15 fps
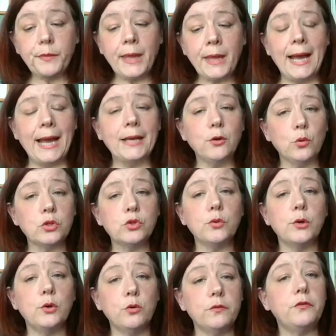and also
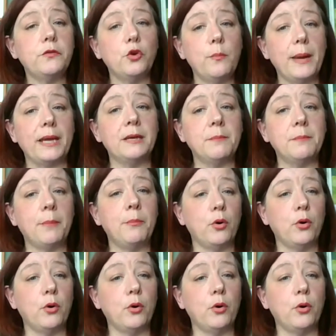an overview mind map